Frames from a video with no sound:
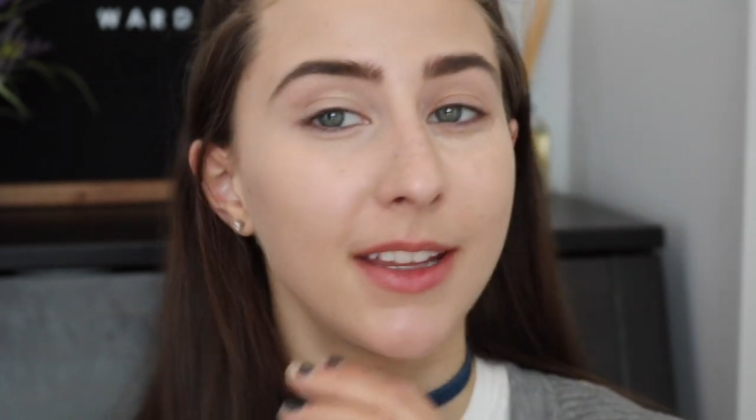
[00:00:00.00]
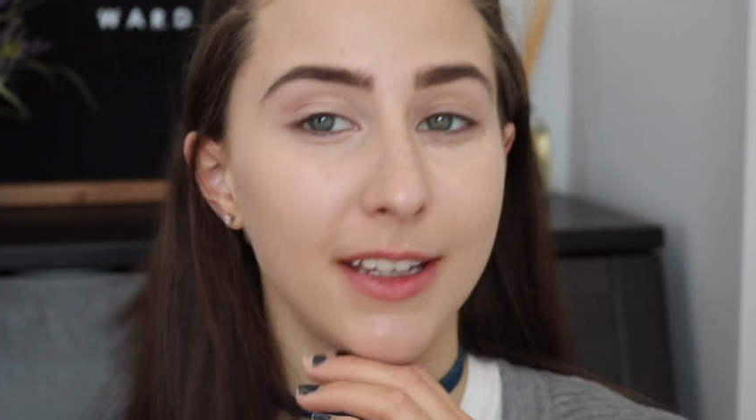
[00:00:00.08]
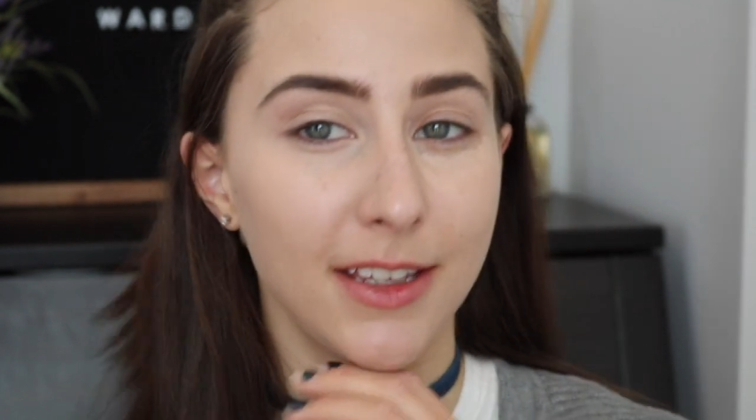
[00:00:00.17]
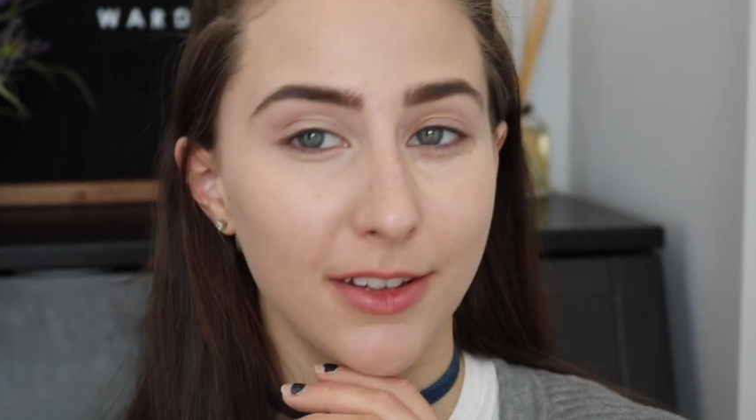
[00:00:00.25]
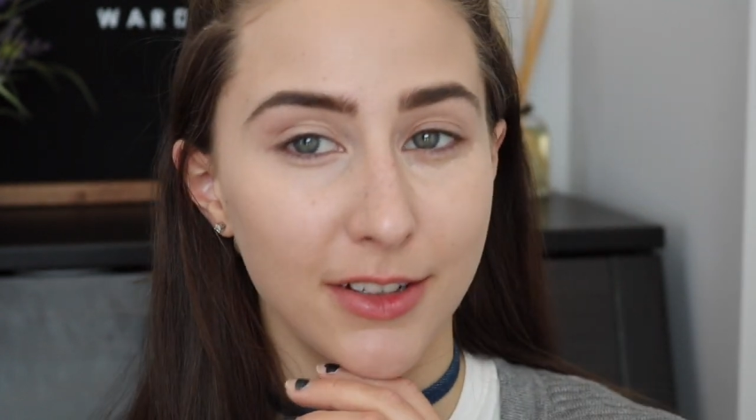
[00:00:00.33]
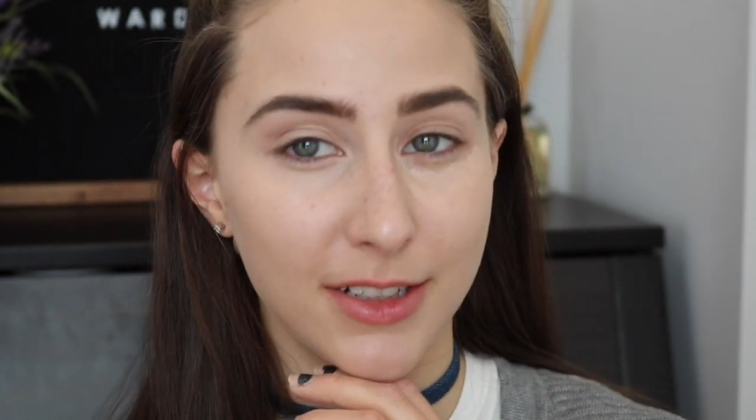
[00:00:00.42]

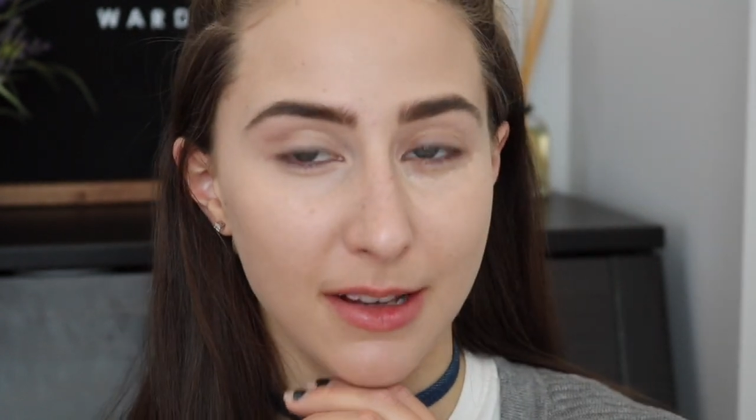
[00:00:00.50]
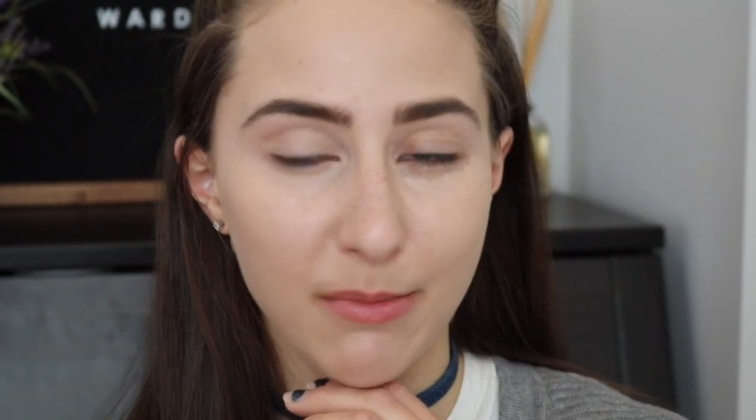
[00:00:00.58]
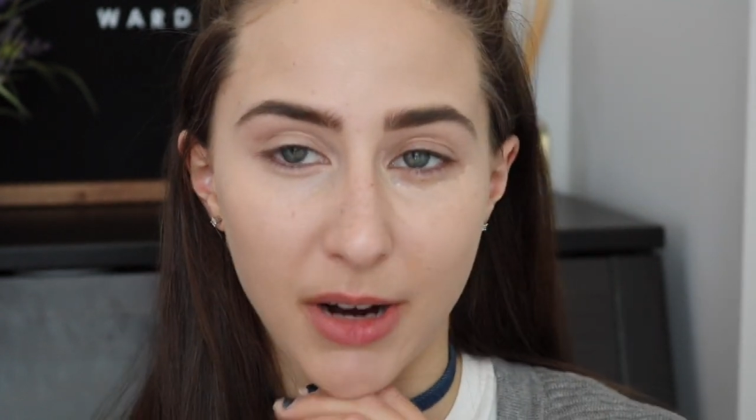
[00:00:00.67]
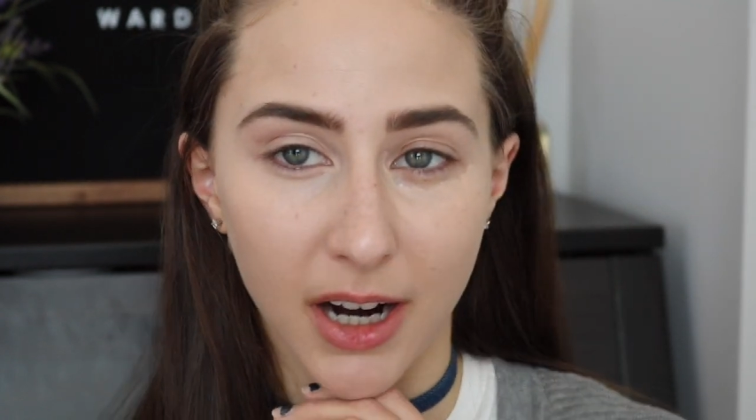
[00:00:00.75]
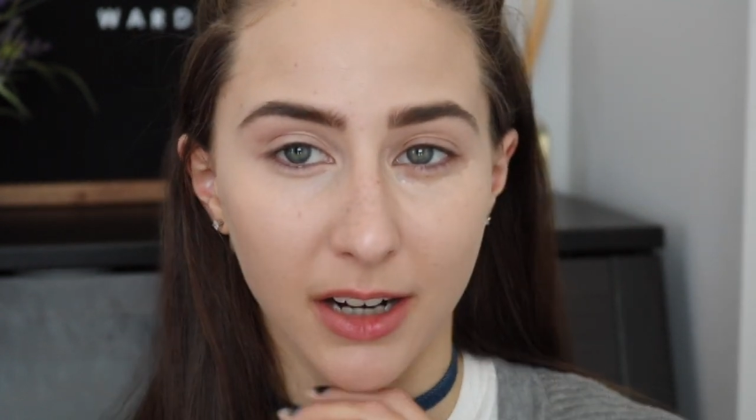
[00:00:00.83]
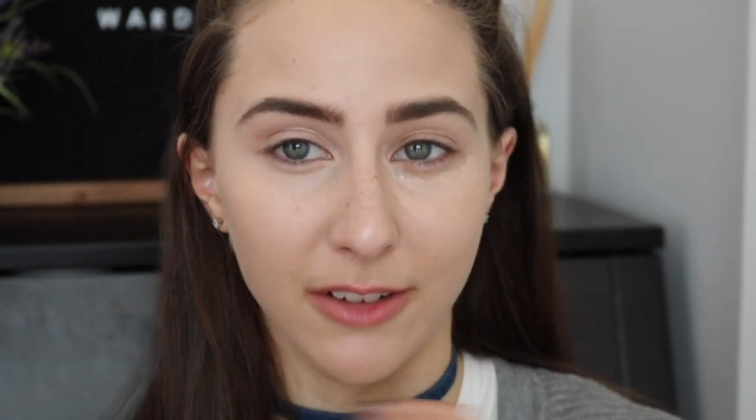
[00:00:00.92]
Like, either
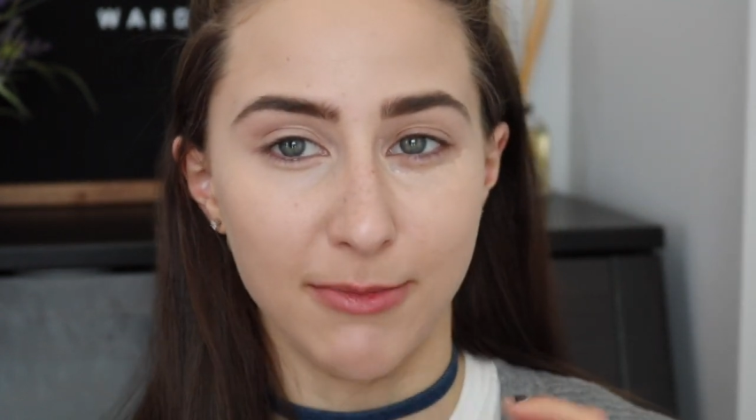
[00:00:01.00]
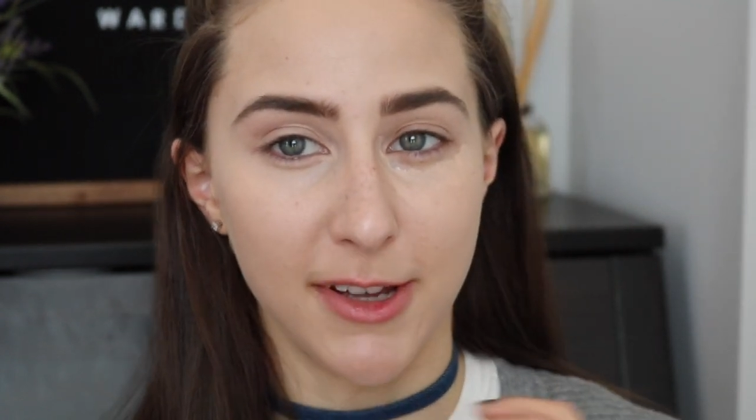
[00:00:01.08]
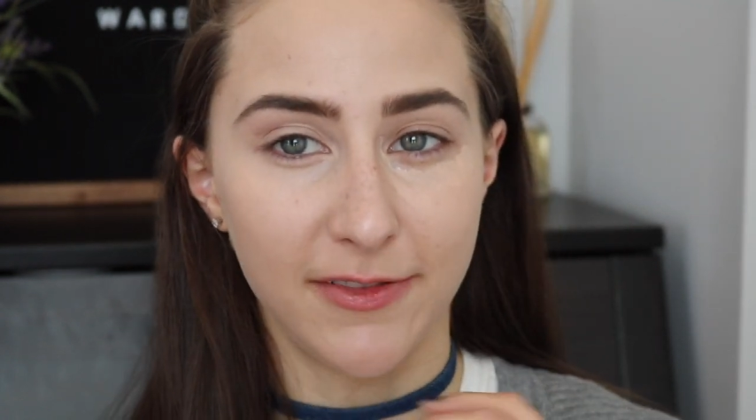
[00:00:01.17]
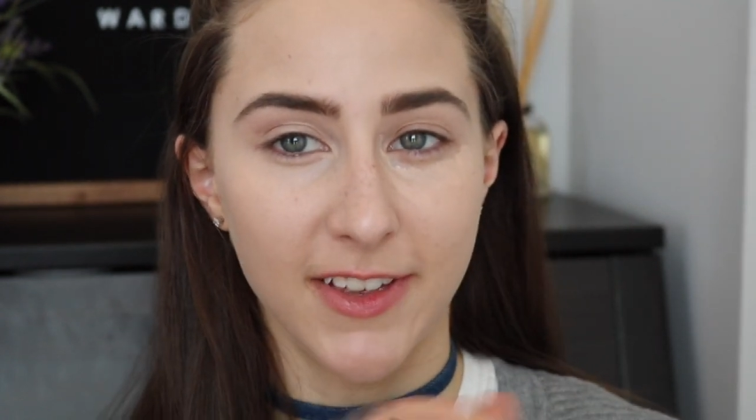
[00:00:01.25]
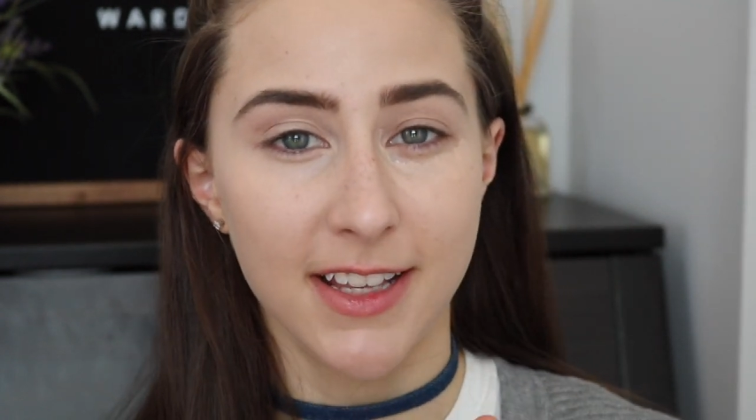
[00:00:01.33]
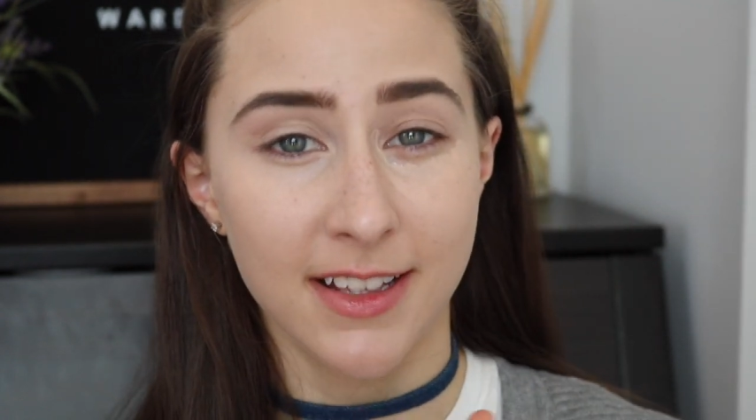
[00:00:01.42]
some part of
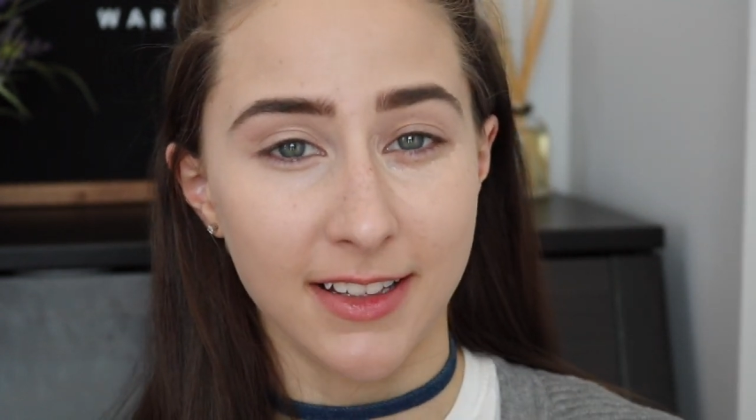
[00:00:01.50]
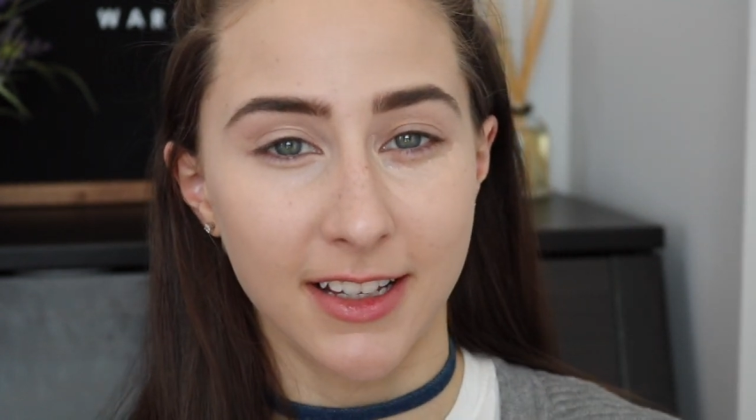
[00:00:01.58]
my face is